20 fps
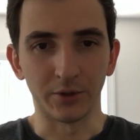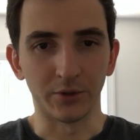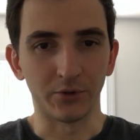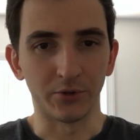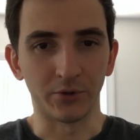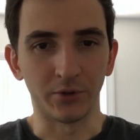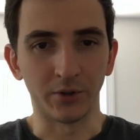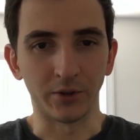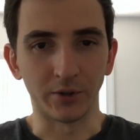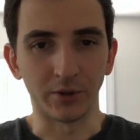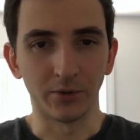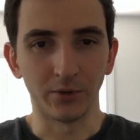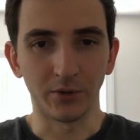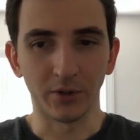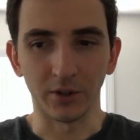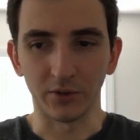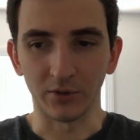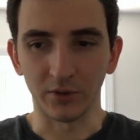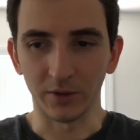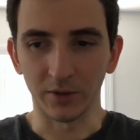interesting use
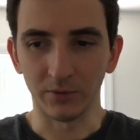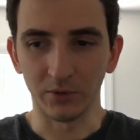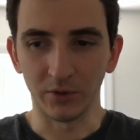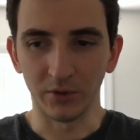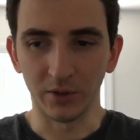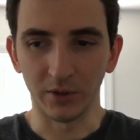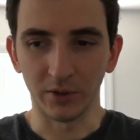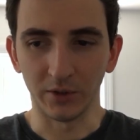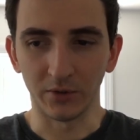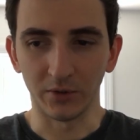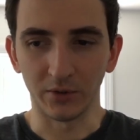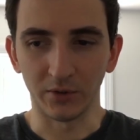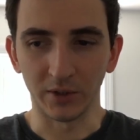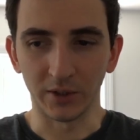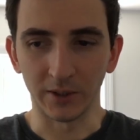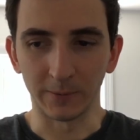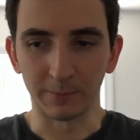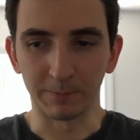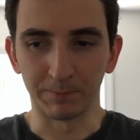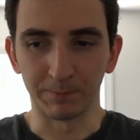case I've seen is
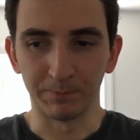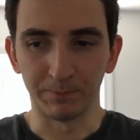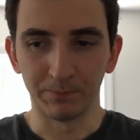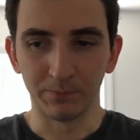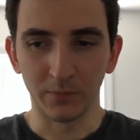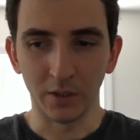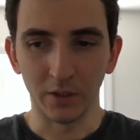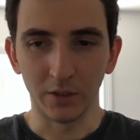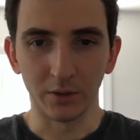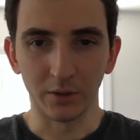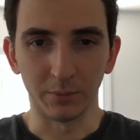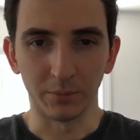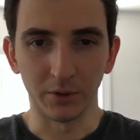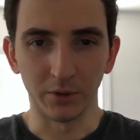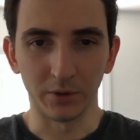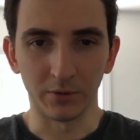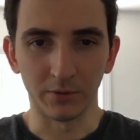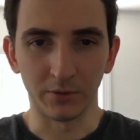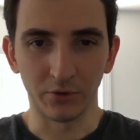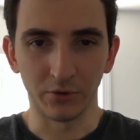
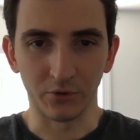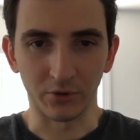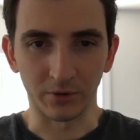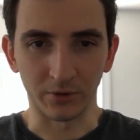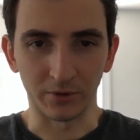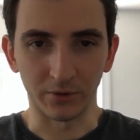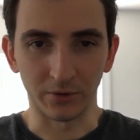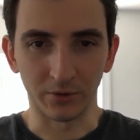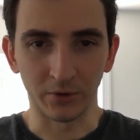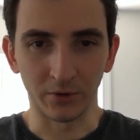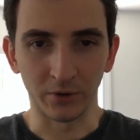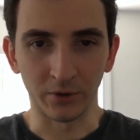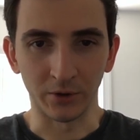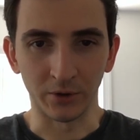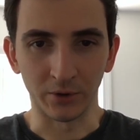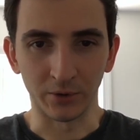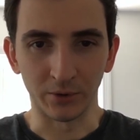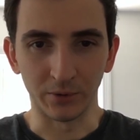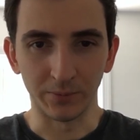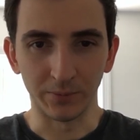computer vision.
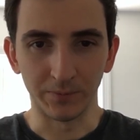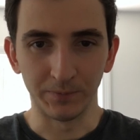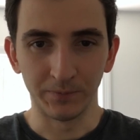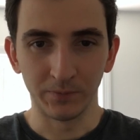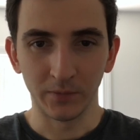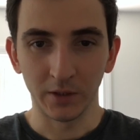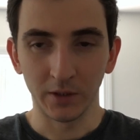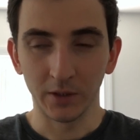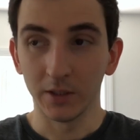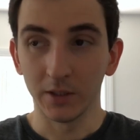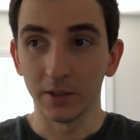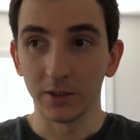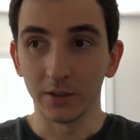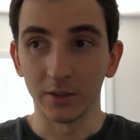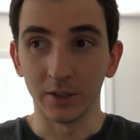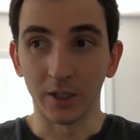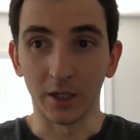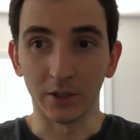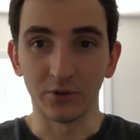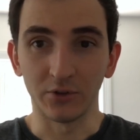So
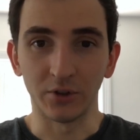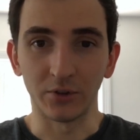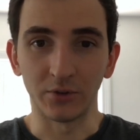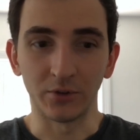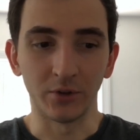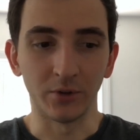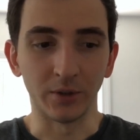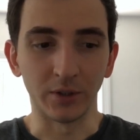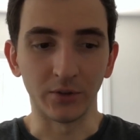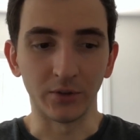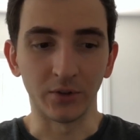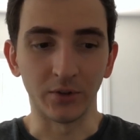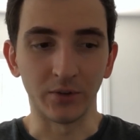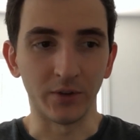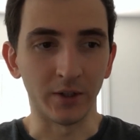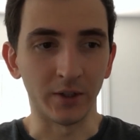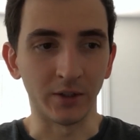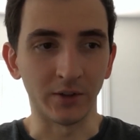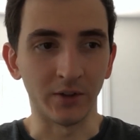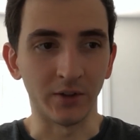not just doing
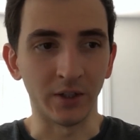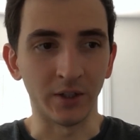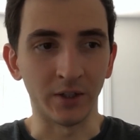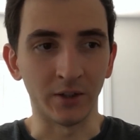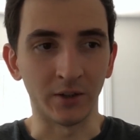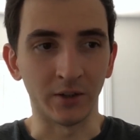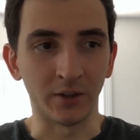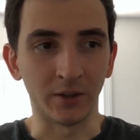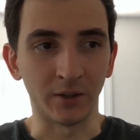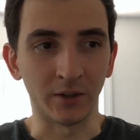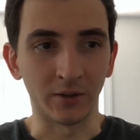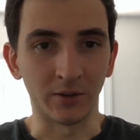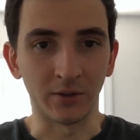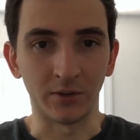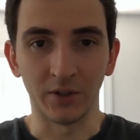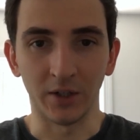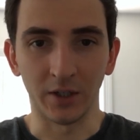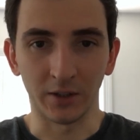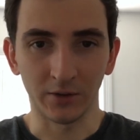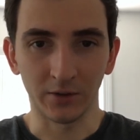synthetic data on
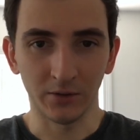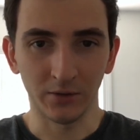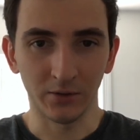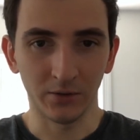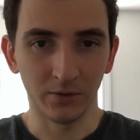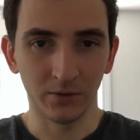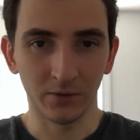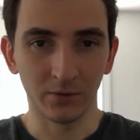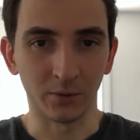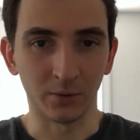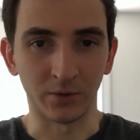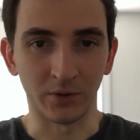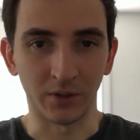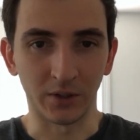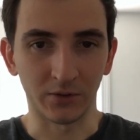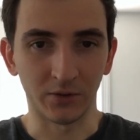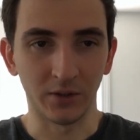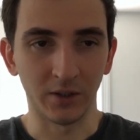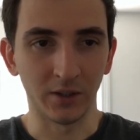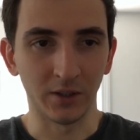text or
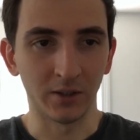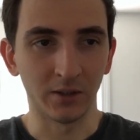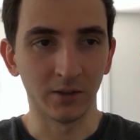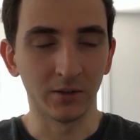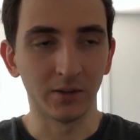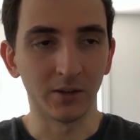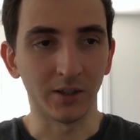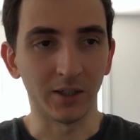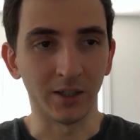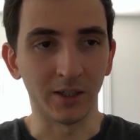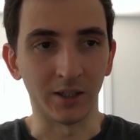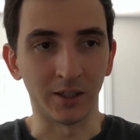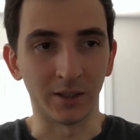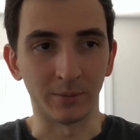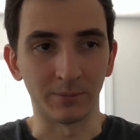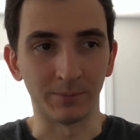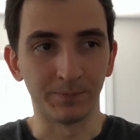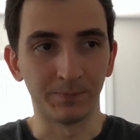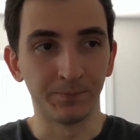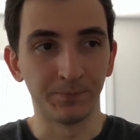text data,
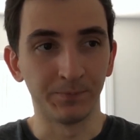but